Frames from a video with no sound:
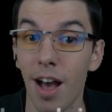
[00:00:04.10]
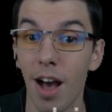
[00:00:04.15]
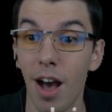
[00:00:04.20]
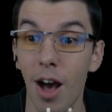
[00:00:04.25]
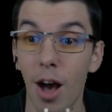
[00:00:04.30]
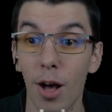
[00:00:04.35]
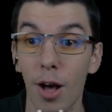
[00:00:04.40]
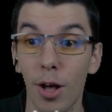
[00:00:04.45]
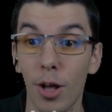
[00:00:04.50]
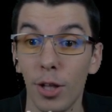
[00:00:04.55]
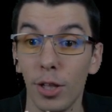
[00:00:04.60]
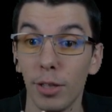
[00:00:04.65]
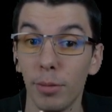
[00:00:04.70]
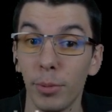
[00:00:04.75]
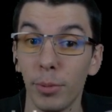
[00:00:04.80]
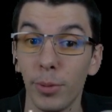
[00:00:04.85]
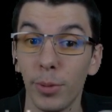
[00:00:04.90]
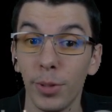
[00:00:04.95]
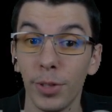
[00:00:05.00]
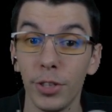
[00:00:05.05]
All
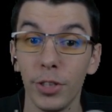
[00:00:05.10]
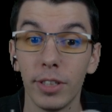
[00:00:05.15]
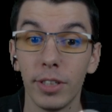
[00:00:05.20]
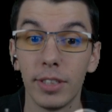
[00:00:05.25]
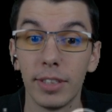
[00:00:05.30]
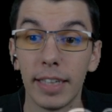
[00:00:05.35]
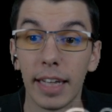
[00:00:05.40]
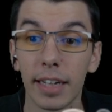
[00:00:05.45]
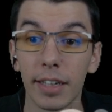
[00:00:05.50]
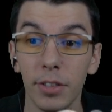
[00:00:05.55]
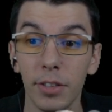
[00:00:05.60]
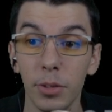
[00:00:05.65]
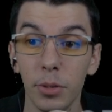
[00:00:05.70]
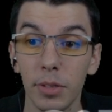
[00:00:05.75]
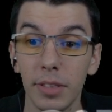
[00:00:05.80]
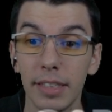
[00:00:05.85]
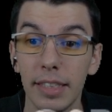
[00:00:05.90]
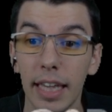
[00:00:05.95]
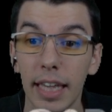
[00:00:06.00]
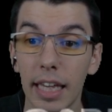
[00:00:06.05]
aboard your tech
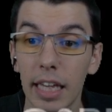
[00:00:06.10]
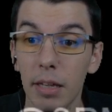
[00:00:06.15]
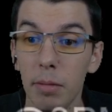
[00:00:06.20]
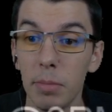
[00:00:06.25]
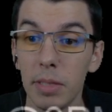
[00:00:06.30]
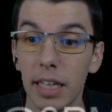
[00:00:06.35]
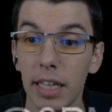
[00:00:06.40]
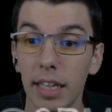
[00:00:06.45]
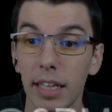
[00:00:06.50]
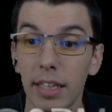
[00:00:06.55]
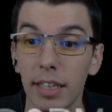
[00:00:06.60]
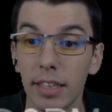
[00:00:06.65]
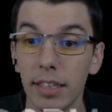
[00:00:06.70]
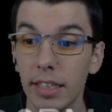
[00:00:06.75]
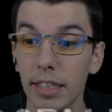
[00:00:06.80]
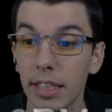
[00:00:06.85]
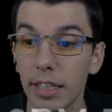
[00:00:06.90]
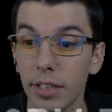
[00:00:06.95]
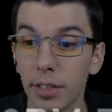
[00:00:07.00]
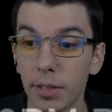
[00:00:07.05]
news, games, and
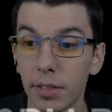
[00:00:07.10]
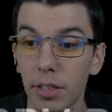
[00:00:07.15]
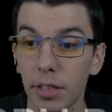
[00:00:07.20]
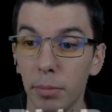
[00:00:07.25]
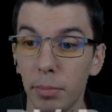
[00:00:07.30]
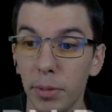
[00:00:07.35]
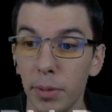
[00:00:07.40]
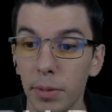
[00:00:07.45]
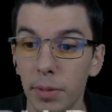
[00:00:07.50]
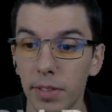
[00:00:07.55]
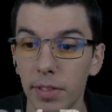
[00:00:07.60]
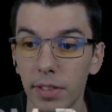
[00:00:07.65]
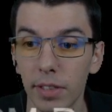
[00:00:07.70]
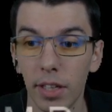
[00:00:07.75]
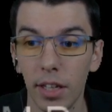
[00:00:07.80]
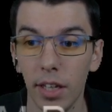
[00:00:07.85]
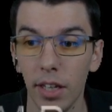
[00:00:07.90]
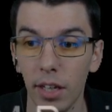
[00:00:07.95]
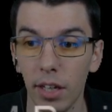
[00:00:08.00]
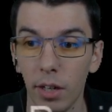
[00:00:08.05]
deals caboose.
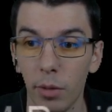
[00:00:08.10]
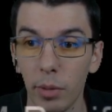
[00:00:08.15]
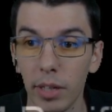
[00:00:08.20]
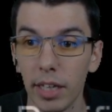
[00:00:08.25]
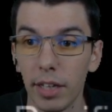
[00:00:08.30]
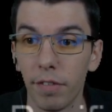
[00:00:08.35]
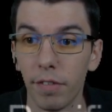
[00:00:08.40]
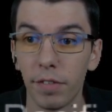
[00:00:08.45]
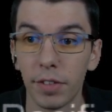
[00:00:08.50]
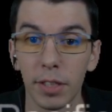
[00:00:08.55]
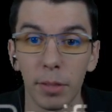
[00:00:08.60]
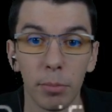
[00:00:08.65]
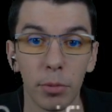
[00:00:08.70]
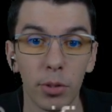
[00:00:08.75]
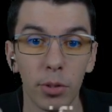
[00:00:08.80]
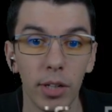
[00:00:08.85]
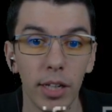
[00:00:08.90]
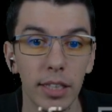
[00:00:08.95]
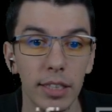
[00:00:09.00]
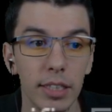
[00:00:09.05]
We have some
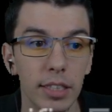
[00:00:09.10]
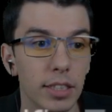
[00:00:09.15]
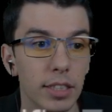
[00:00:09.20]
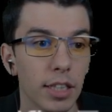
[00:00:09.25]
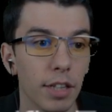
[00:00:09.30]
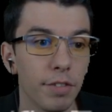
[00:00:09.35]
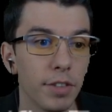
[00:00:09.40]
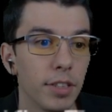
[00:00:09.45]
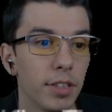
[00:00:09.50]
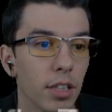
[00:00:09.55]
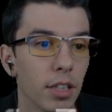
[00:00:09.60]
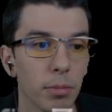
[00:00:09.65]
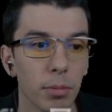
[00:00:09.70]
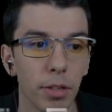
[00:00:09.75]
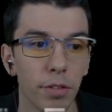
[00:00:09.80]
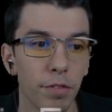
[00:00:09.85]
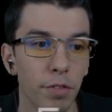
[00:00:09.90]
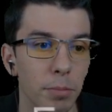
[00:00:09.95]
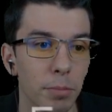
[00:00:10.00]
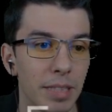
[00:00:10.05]
crazy stuff to talk
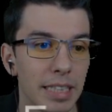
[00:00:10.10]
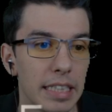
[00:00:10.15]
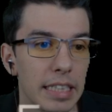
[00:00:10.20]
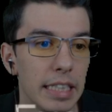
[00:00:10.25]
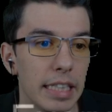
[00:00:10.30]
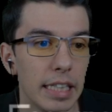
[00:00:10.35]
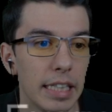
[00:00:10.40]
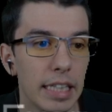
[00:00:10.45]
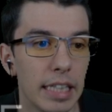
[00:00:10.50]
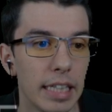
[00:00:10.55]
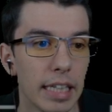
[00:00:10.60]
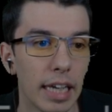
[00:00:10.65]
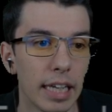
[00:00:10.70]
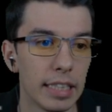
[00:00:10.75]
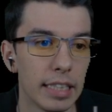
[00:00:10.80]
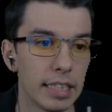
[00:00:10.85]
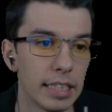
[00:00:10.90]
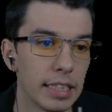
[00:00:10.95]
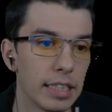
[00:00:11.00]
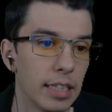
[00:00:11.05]
about from
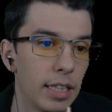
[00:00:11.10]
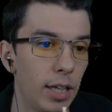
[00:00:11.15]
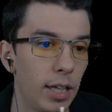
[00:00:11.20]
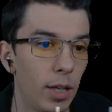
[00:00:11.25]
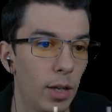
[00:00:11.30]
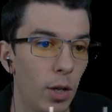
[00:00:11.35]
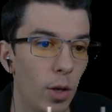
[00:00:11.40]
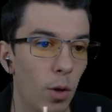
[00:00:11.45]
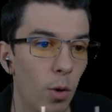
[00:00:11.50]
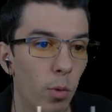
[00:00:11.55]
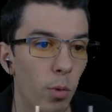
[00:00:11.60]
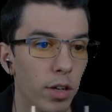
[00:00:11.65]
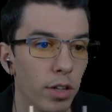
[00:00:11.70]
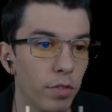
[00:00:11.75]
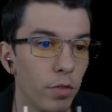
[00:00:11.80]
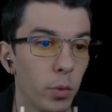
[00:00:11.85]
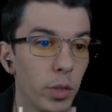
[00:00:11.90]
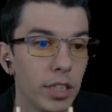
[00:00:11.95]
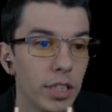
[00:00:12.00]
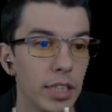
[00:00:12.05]
CES, one
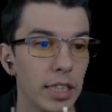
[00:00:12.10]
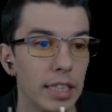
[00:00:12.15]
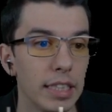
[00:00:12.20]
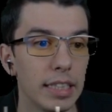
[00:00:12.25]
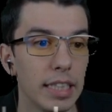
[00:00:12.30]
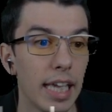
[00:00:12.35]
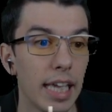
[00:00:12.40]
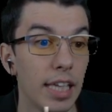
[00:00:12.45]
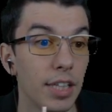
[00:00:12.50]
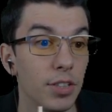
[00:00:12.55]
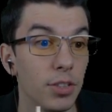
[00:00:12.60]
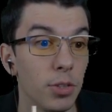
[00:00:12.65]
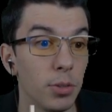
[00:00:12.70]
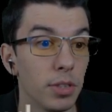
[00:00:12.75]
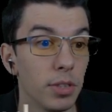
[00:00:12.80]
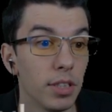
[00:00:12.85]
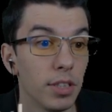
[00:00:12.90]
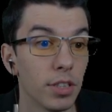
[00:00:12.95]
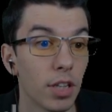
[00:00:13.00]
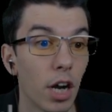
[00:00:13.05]
of which is
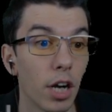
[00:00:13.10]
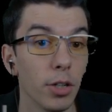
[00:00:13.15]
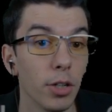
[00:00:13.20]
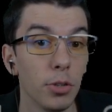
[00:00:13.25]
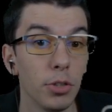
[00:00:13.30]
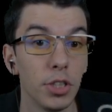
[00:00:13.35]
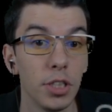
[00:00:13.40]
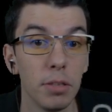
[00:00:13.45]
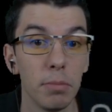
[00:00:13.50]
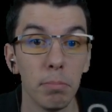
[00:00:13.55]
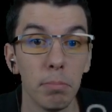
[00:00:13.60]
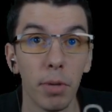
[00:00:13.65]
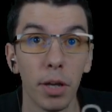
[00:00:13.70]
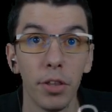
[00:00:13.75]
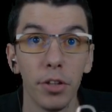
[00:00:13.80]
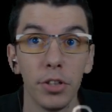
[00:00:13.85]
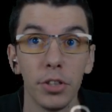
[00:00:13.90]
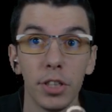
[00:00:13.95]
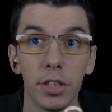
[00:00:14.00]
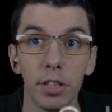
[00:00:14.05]
Asus's ROG
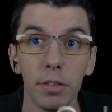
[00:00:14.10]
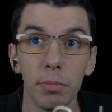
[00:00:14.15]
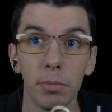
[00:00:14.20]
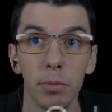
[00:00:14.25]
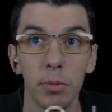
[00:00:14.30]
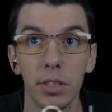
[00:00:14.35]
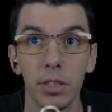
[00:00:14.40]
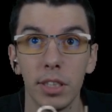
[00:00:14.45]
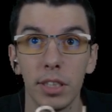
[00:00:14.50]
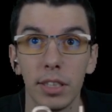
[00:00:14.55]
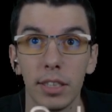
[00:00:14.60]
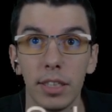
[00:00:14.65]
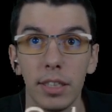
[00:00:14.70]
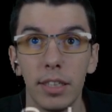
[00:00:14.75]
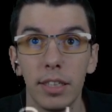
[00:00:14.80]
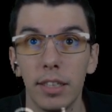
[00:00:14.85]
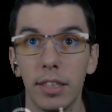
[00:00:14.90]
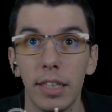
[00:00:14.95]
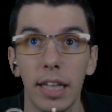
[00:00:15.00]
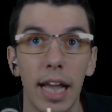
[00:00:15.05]
Mothership, which is a
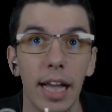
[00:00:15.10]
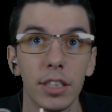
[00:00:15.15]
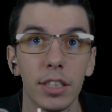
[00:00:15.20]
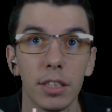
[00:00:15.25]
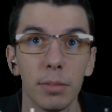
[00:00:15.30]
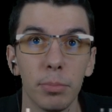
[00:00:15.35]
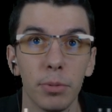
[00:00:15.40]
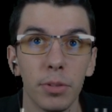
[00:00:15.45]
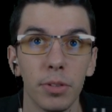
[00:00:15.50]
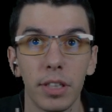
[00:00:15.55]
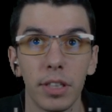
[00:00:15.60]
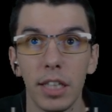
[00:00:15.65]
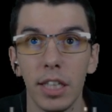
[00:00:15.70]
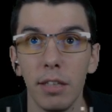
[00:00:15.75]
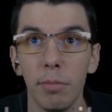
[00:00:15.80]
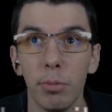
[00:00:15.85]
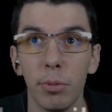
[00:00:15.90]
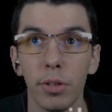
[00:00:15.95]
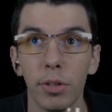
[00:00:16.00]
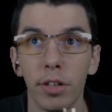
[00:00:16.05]
detachable
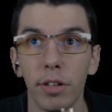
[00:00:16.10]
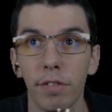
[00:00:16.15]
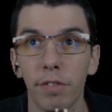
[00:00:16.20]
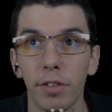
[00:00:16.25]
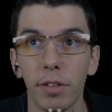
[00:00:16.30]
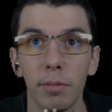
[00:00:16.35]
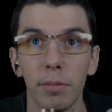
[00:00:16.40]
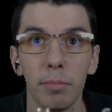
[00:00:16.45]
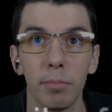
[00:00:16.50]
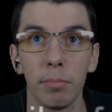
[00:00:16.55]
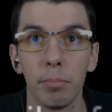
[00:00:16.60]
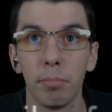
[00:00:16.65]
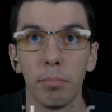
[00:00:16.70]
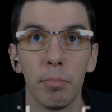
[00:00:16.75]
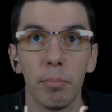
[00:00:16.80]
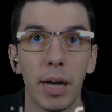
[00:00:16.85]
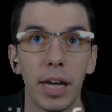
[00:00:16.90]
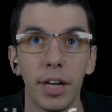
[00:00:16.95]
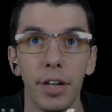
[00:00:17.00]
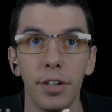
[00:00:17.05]
keyboard from
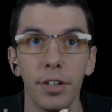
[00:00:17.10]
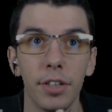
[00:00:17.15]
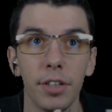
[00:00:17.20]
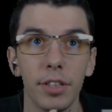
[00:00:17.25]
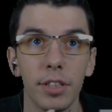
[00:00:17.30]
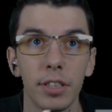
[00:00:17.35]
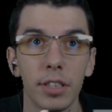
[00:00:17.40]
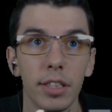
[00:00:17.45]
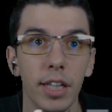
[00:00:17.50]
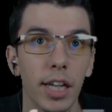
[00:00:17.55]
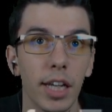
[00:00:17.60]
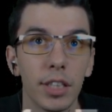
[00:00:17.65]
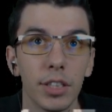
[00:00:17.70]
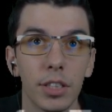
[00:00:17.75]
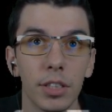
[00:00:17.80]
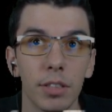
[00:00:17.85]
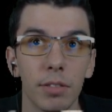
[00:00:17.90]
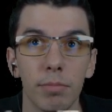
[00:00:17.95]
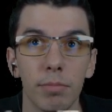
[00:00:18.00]
monitor slash